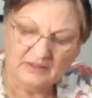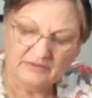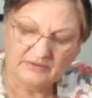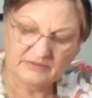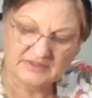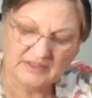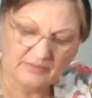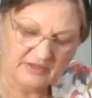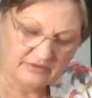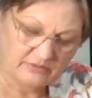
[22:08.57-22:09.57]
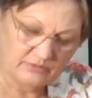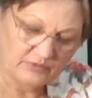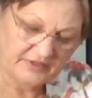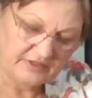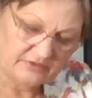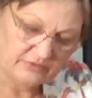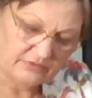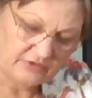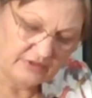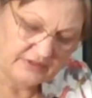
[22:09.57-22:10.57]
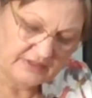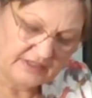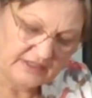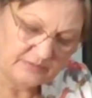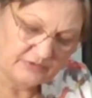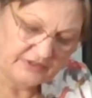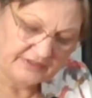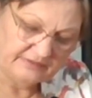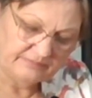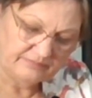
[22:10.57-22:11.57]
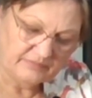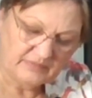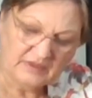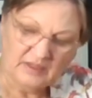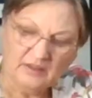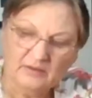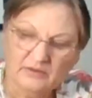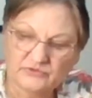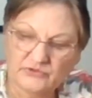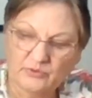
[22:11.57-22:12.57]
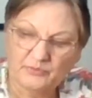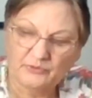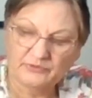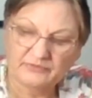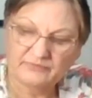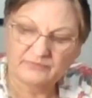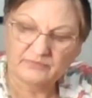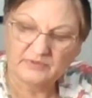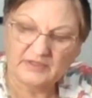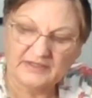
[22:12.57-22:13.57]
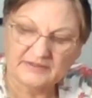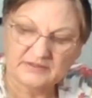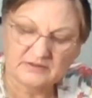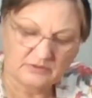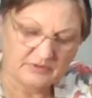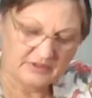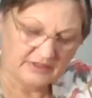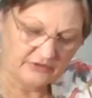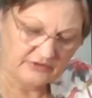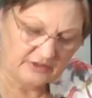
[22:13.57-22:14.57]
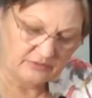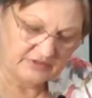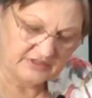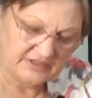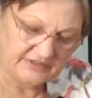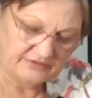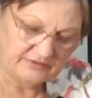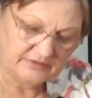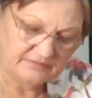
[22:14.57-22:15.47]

There's one other thought I had, Brian. So both of us, you and I, are now retired,